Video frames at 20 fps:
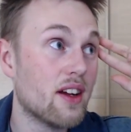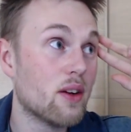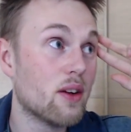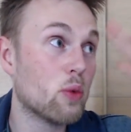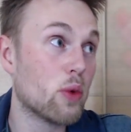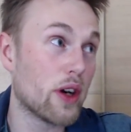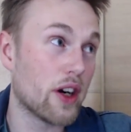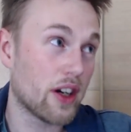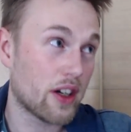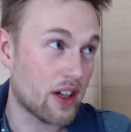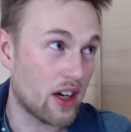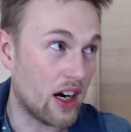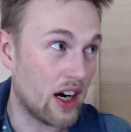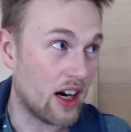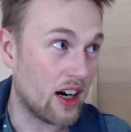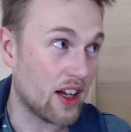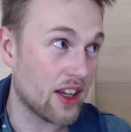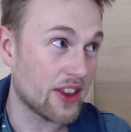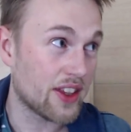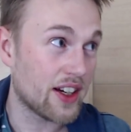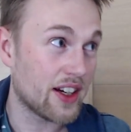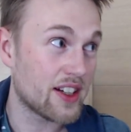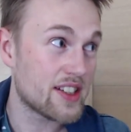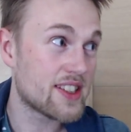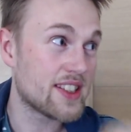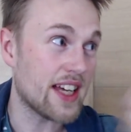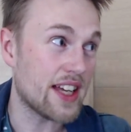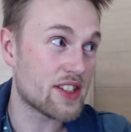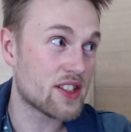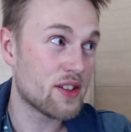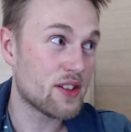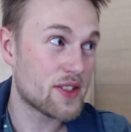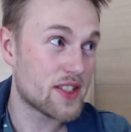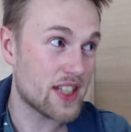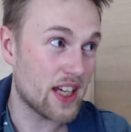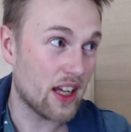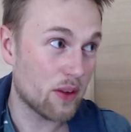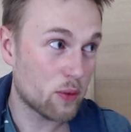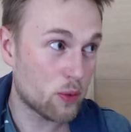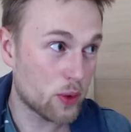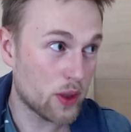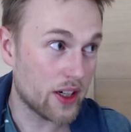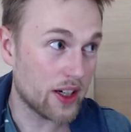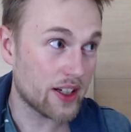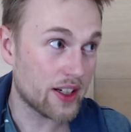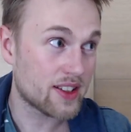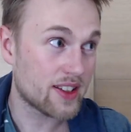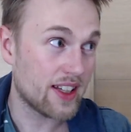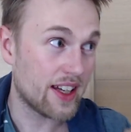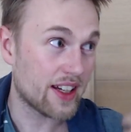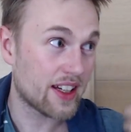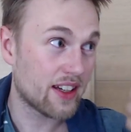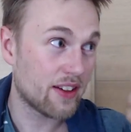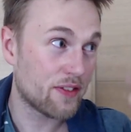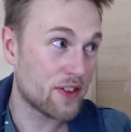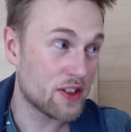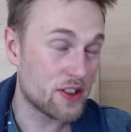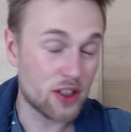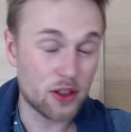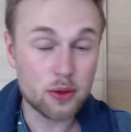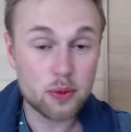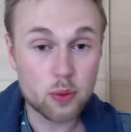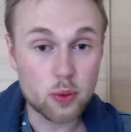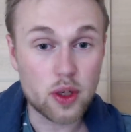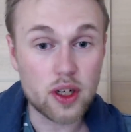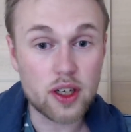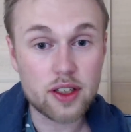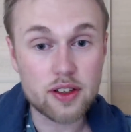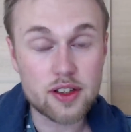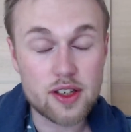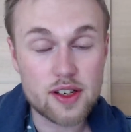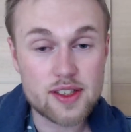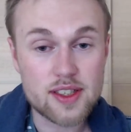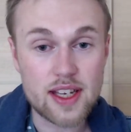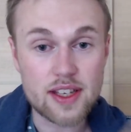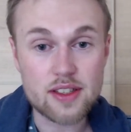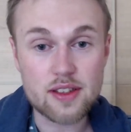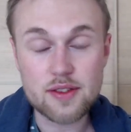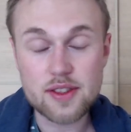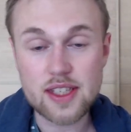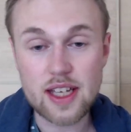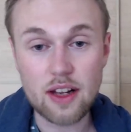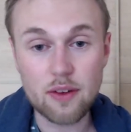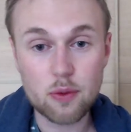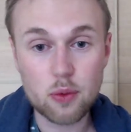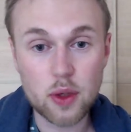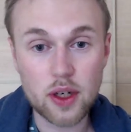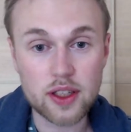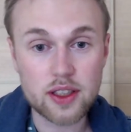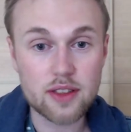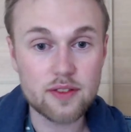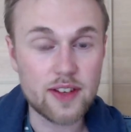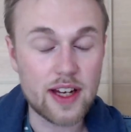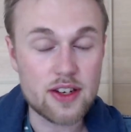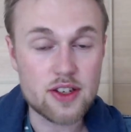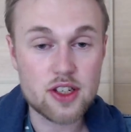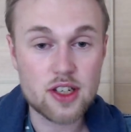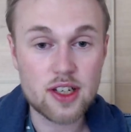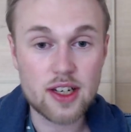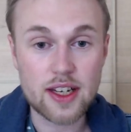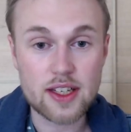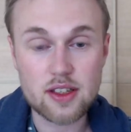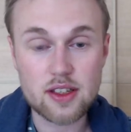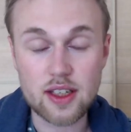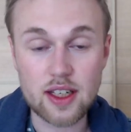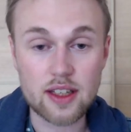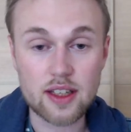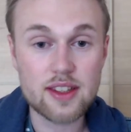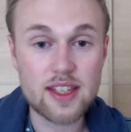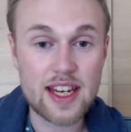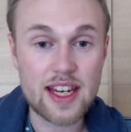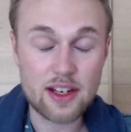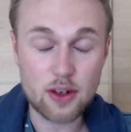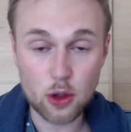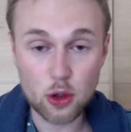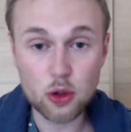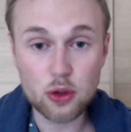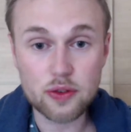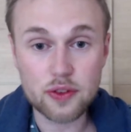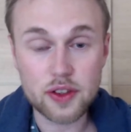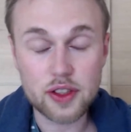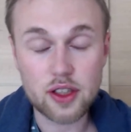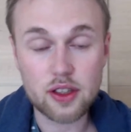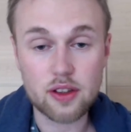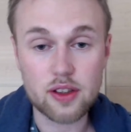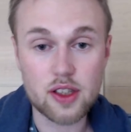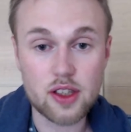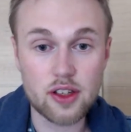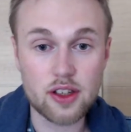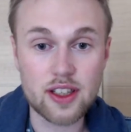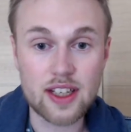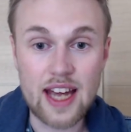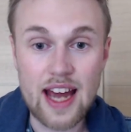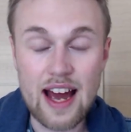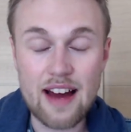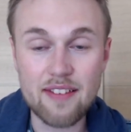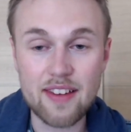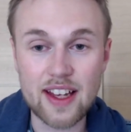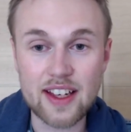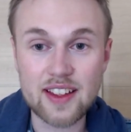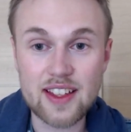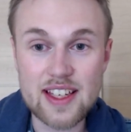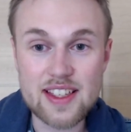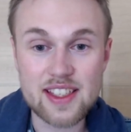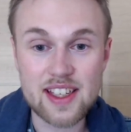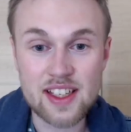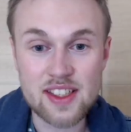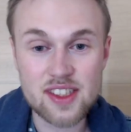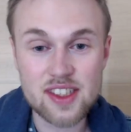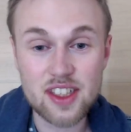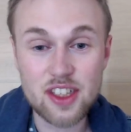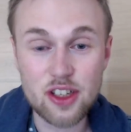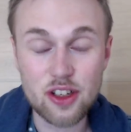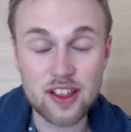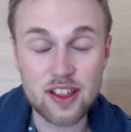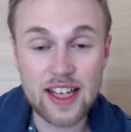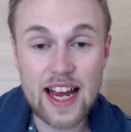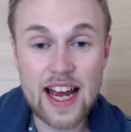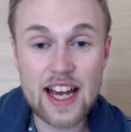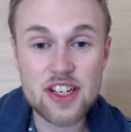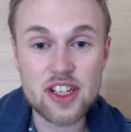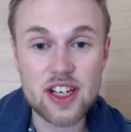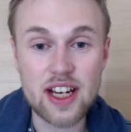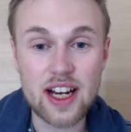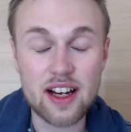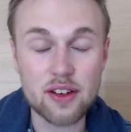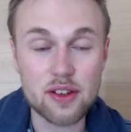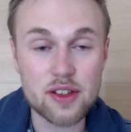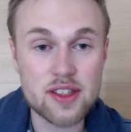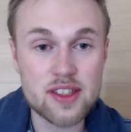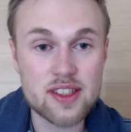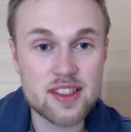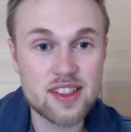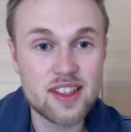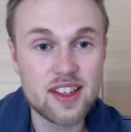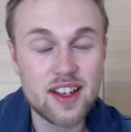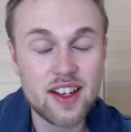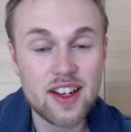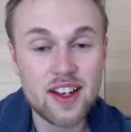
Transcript: work on their sense of self-worth like if you don't work on your sense of self-worth eventually it's gonna take over you and you're gonna have like these insecure lash outs